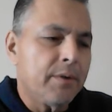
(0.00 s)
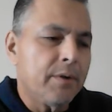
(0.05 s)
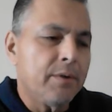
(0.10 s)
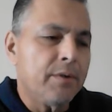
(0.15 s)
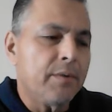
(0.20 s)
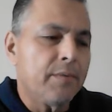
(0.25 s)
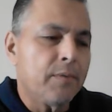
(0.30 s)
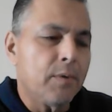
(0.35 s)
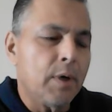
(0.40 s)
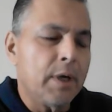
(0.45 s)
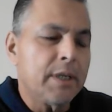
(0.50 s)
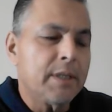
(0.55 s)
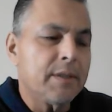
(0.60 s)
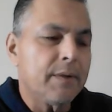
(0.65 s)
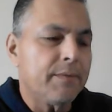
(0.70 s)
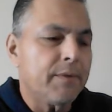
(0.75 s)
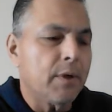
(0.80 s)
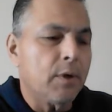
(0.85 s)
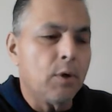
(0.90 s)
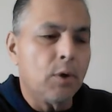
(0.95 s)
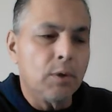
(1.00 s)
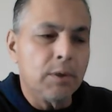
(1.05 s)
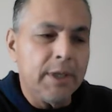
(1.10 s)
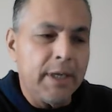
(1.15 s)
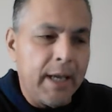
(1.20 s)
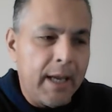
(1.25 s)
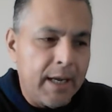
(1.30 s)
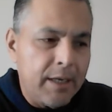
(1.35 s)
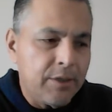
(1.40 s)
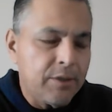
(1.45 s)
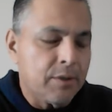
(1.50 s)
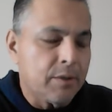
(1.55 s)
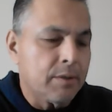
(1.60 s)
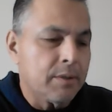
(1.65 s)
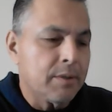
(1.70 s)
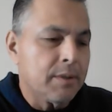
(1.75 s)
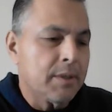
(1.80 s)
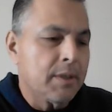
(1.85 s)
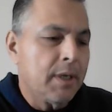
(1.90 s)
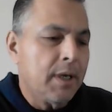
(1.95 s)
through the voice of the holy
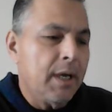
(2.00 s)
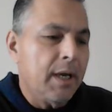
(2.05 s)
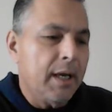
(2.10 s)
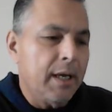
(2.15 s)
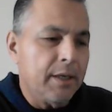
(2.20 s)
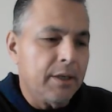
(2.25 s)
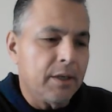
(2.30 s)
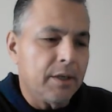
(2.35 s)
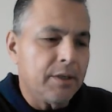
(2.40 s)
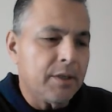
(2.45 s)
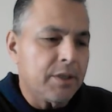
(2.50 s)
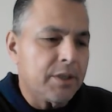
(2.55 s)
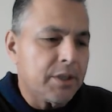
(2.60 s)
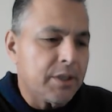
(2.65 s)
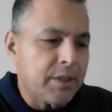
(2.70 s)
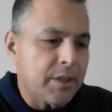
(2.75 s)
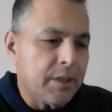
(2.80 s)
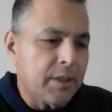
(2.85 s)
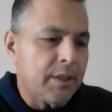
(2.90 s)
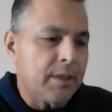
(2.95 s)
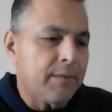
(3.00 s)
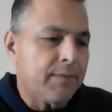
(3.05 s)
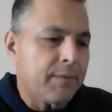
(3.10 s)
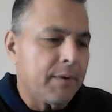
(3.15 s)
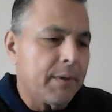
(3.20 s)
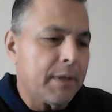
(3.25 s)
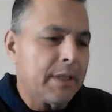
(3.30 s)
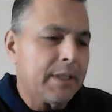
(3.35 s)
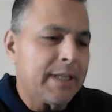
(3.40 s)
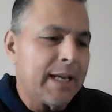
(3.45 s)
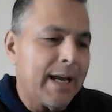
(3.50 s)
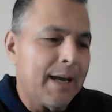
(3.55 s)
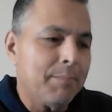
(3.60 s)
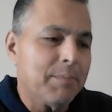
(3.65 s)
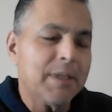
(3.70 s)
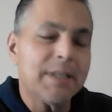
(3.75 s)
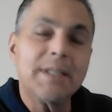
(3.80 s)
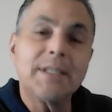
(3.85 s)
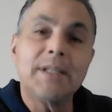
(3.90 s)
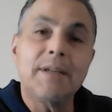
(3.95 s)
angels and understood from the
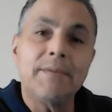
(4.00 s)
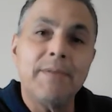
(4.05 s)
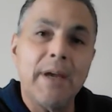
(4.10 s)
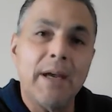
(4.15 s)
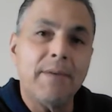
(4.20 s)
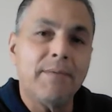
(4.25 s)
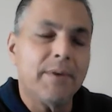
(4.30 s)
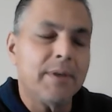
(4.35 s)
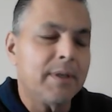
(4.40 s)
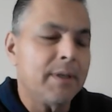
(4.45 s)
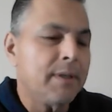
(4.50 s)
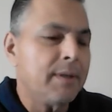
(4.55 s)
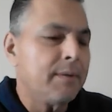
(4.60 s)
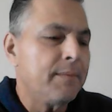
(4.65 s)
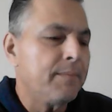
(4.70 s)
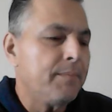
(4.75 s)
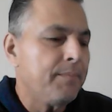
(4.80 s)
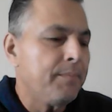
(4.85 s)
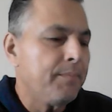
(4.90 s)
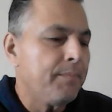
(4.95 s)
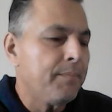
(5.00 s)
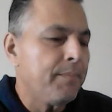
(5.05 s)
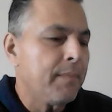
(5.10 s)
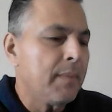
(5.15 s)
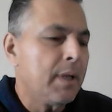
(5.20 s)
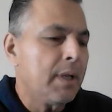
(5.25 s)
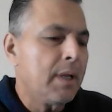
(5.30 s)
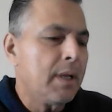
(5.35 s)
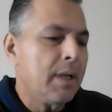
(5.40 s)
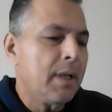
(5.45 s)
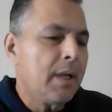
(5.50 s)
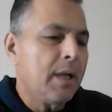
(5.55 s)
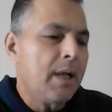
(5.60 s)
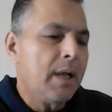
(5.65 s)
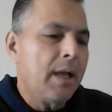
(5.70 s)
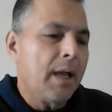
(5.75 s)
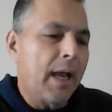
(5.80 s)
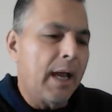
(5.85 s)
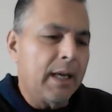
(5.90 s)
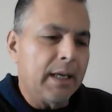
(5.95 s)
tablets of heaven.
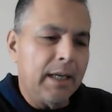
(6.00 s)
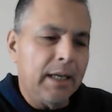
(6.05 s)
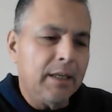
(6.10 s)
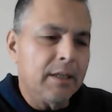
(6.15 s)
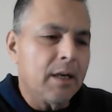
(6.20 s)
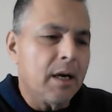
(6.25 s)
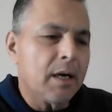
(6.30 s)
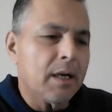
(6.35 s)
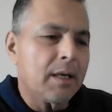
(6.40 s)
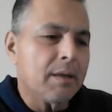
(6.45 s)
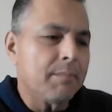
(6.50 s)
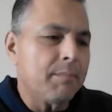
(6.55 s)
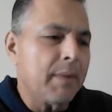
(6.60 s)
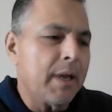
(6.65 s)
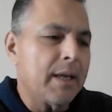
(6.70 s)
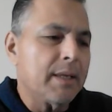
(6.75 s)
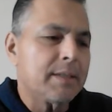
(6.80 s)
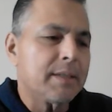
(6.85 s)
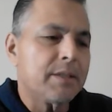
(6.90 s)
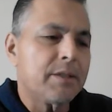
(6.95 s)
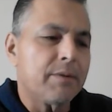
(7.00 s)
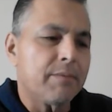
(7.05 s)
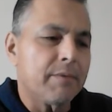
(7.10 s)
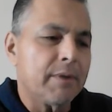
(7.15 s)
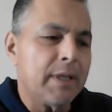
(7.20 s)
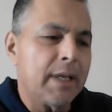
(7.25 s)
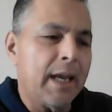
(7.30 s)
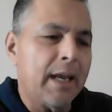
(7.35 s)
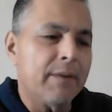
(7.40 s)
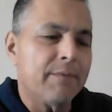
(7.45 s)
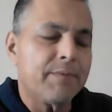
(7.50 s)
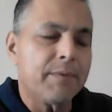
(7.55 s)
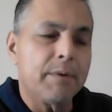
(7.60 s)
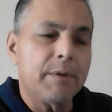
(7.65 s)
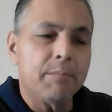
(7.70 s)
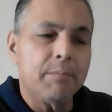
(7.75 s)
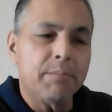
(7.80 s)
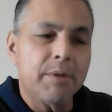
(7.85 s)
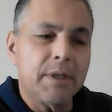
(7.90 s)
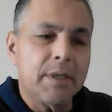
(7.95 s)
And Enoch commenced to relate from
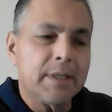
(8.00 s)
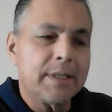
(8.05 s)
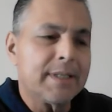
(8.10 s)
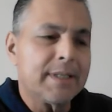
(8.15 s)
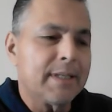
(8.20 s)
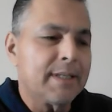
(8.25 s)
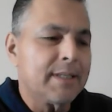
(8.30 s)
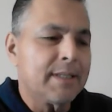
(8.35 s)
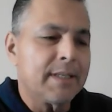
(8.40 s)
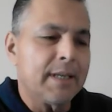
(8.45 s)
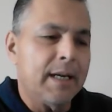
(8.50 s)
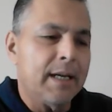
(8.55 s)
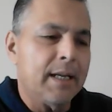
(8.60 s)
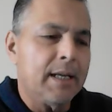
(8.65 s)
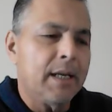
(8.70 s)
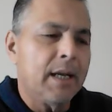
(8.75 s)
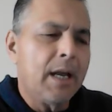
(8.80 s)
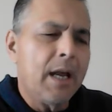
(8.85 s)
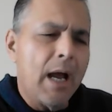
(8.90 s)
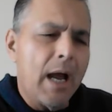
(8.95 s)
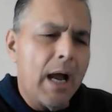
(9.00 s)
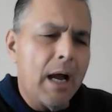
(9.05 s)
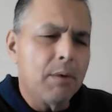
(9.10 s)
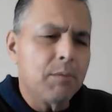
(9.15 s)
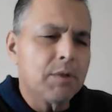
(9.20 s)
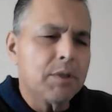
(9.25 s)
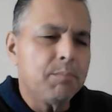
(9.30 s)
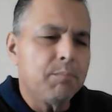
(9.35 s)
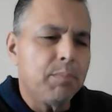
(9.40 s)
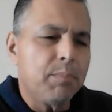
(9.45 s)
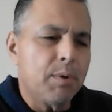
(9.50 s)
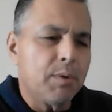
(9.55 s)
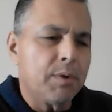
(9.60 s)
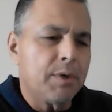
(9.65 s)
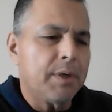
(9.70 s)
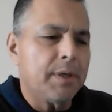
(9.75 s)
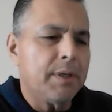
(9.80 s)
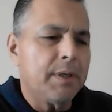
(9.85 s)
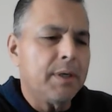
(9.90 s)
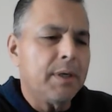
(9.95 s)
the books and said, I was
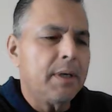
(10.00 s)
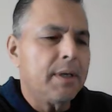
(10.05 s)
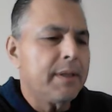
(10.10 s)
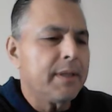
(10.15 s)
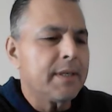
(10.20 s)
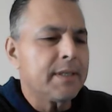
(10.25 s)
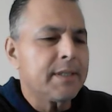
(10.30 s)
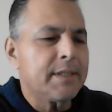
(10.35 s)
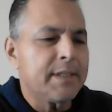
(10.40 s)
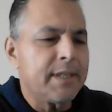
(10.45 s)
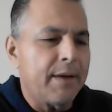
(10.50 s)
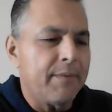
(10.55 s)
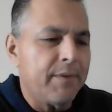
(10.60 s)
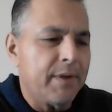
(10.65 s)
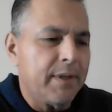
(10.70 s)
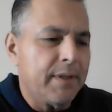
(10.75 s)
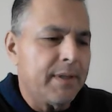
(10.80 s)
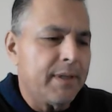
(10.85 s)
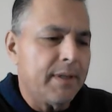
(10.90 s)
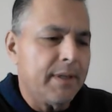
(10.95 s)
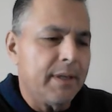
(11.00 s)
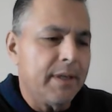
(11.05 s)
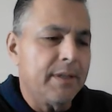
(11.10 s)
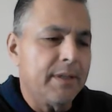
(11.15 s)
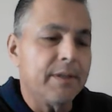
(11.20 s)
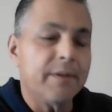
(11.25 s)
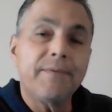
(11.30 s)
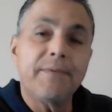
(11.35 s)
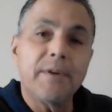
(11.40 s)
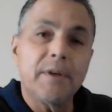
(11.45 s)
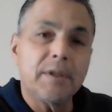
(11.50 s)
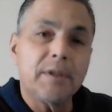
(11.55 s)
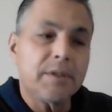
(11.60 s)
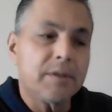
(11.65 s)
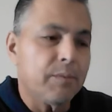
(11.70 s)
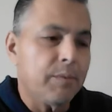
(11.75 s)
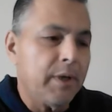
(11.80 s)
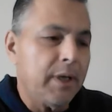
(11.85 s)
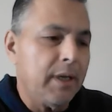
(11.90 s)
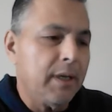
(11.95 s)
born the seventh in the
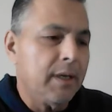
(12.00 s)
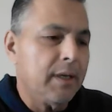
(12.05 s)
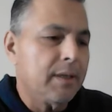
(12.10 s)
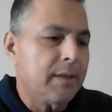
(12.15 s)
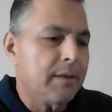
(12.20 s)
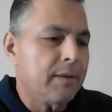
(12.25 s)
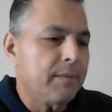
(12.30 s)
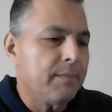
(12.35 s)
first week,